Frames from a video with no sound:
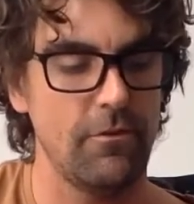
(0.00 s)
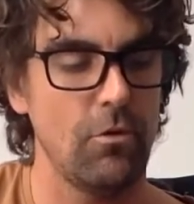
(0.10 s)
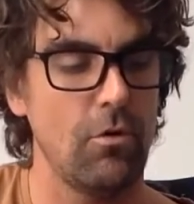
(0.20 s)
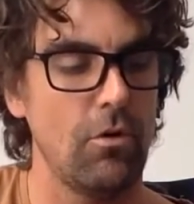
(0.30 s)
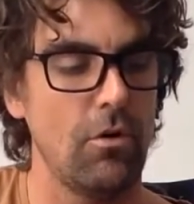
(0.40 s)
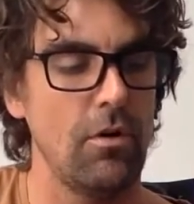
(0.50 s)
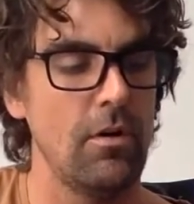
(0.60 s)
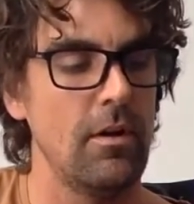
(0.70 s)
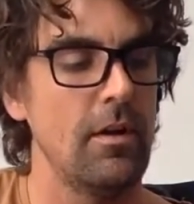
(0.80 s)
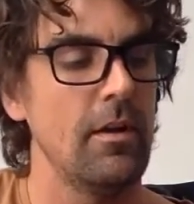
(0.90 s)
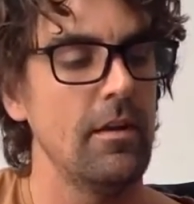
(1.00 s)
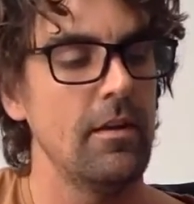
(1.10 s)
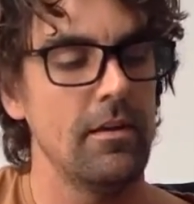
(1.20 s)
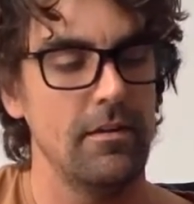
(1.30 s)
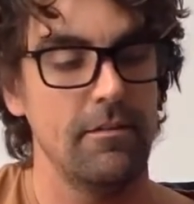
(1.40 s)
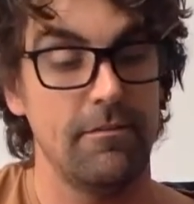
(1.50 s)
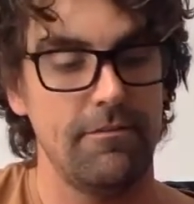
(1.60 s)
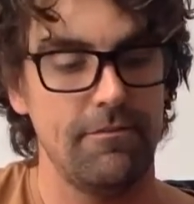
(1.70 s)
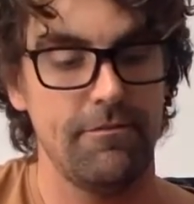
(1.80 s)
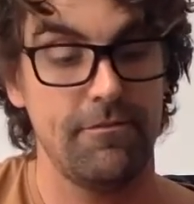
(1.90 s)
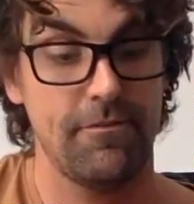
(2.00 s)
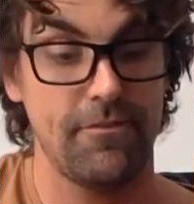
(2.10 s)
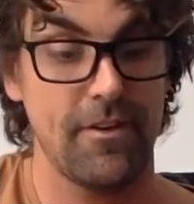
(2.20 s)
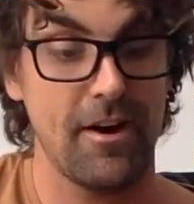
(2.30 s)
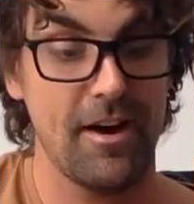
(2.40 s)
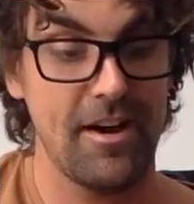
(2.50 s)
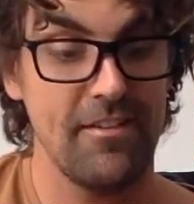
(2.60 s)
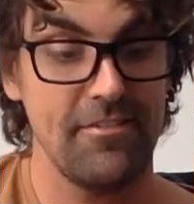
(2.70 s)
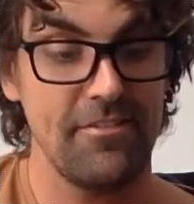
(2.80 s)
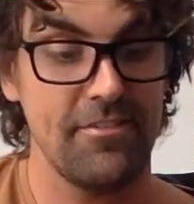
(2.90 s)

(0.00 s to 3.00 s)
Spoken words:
4, 5,